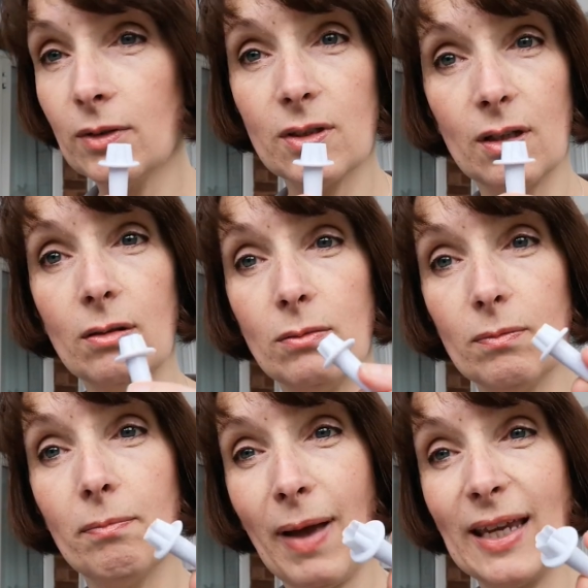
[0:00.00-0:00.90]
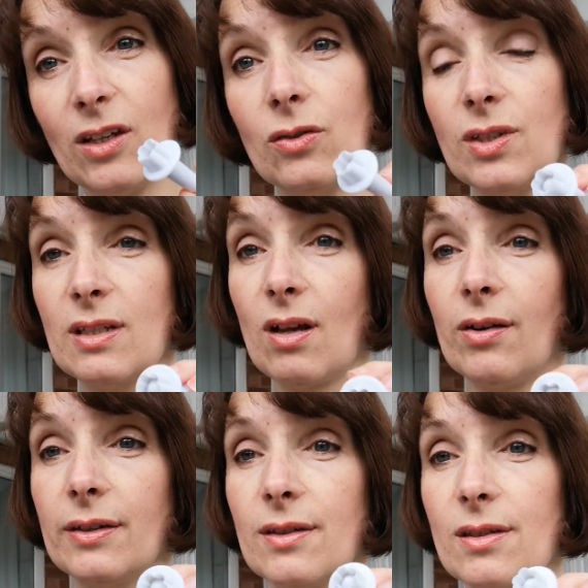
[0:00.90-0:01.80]
to make your
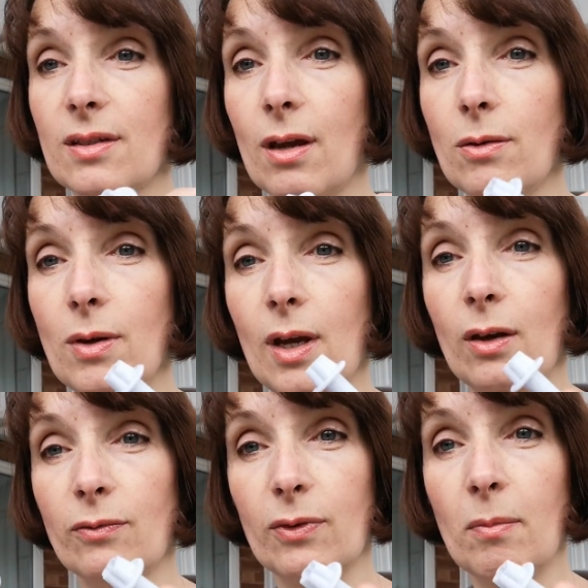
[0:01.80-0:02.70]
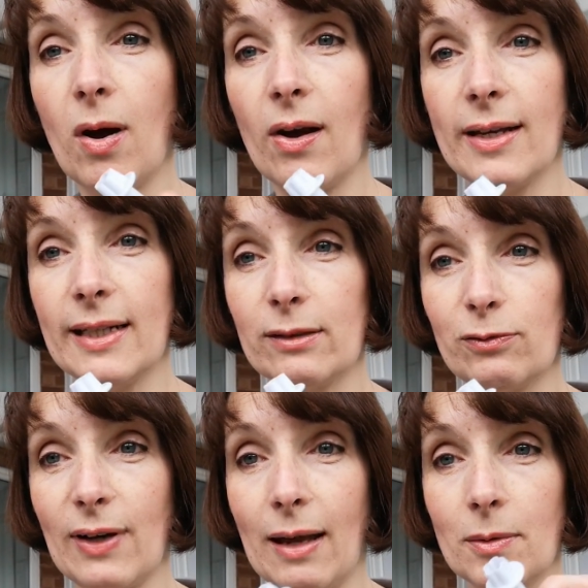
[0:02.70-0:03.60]
designs. So for my little
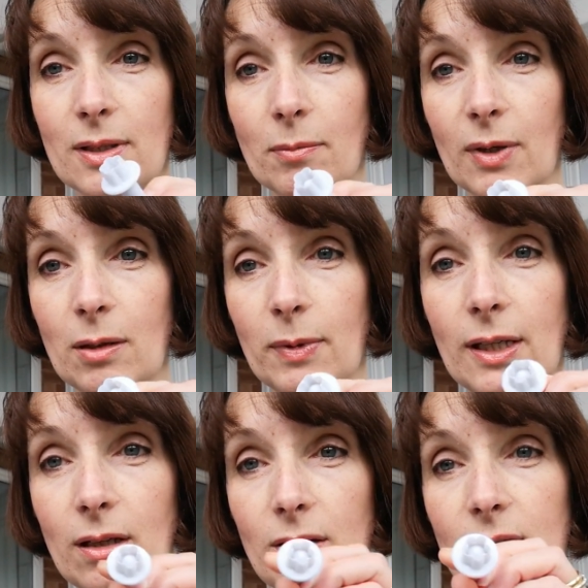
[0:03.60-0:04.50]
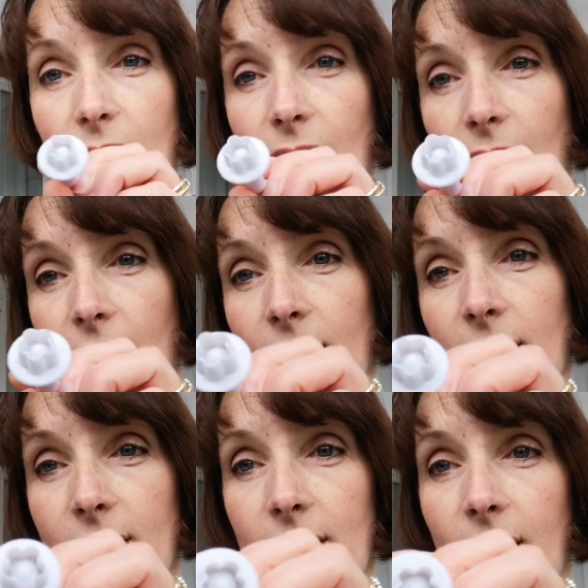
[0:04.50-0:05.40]
flowers, I'm going to be using the
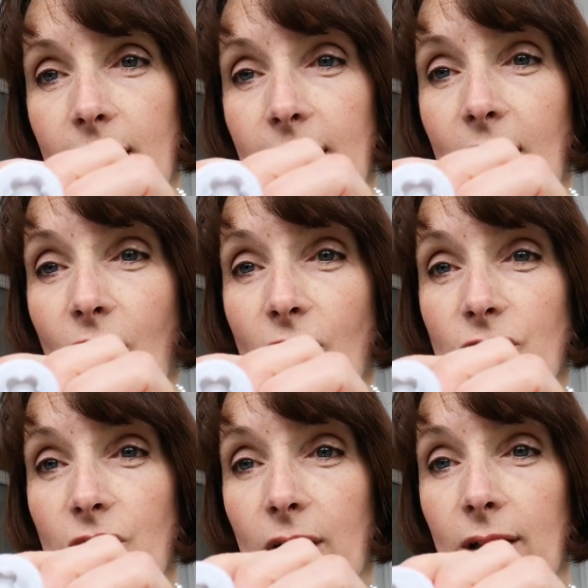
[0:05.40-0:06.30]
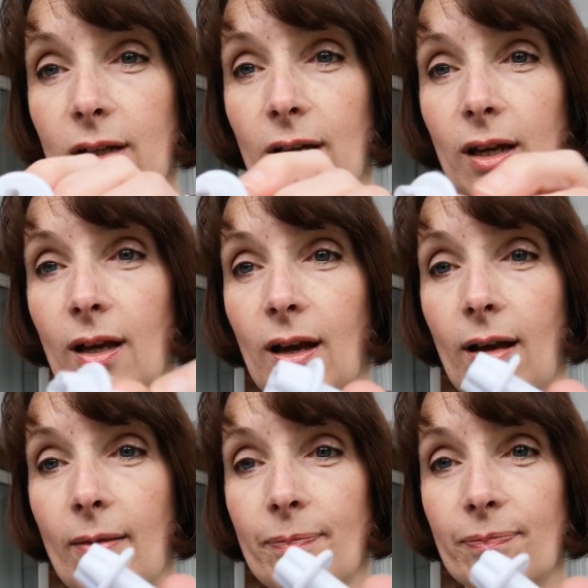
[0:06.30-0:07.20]
slightly larger
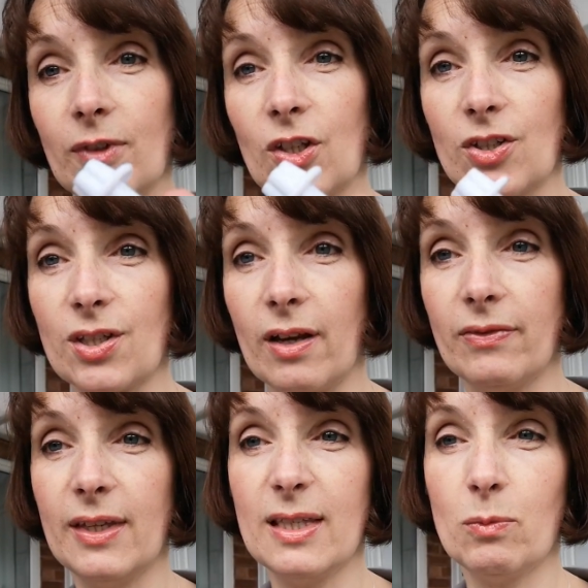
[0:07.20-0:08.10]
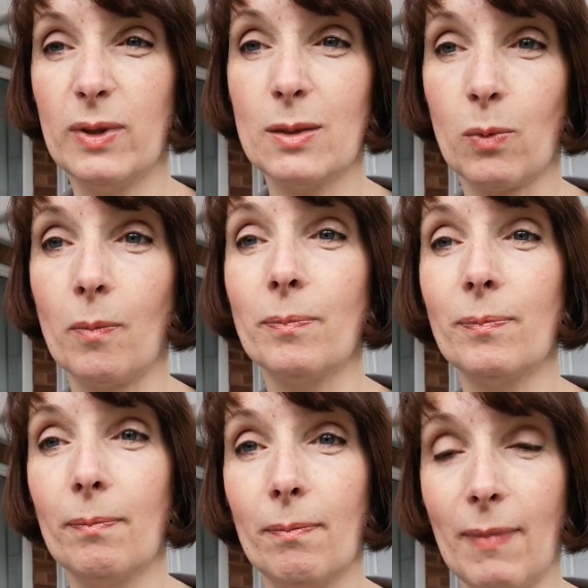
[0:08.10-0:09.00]
cutter. This one
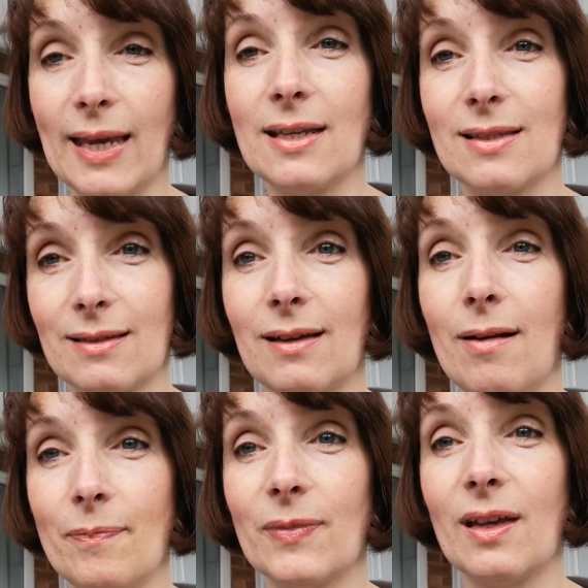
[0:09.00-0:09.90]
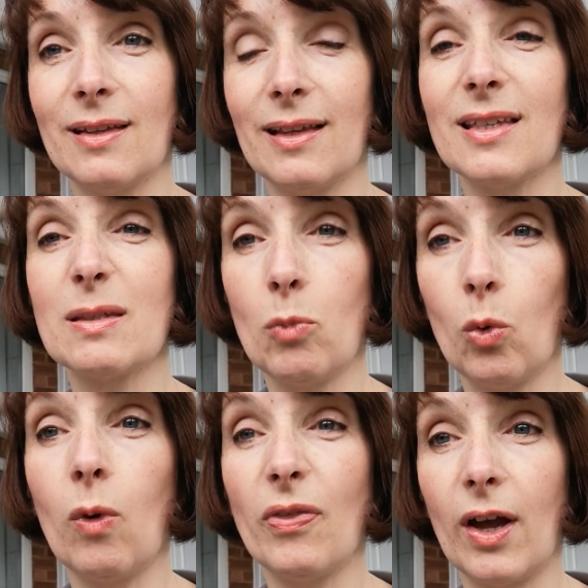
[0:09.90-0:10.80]
makes a small
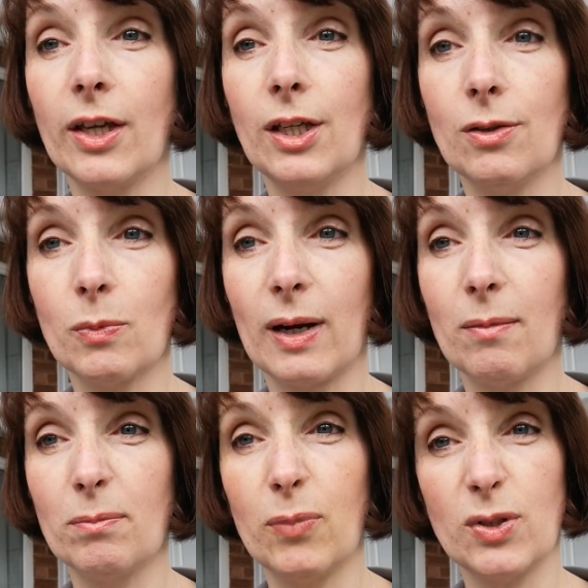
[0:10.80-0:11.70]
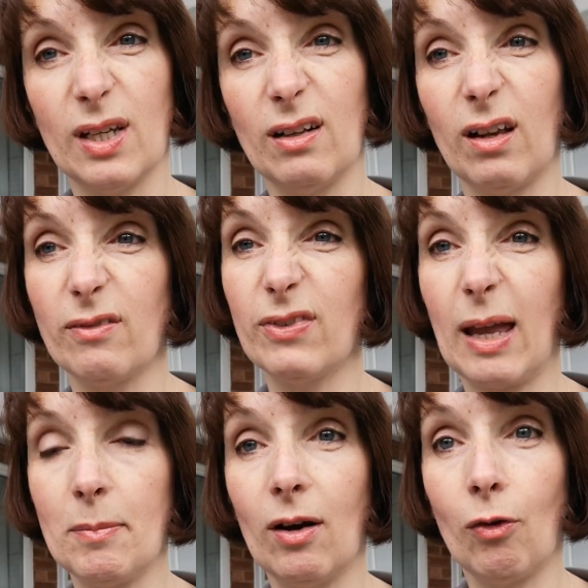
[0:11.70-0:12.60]
one that I use when I'm putting like
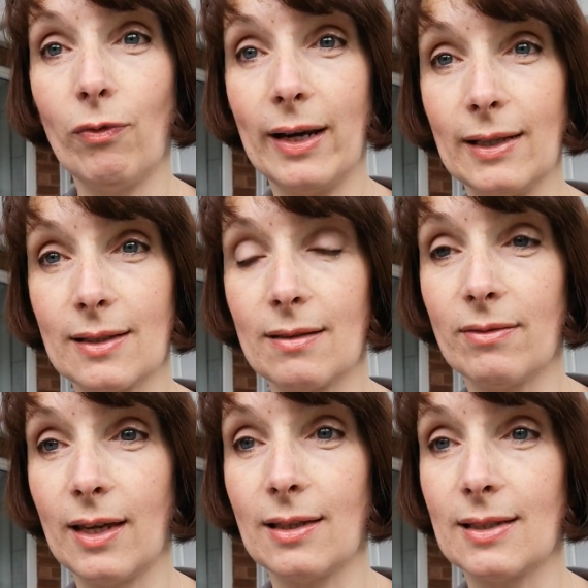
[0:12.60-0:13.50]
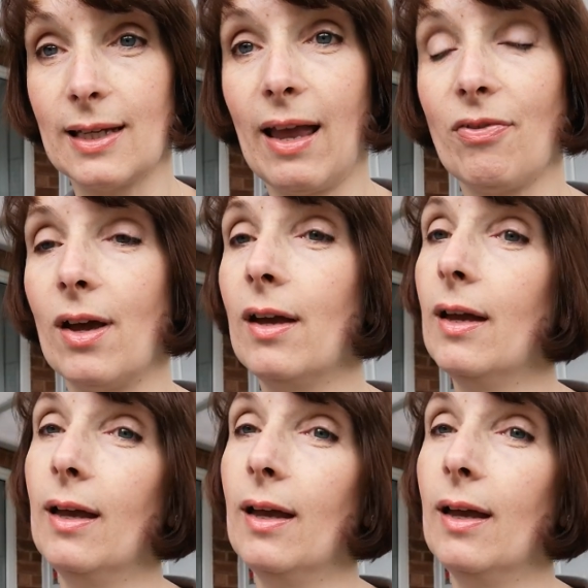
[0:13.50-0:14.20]
forget-me-not rings and things together.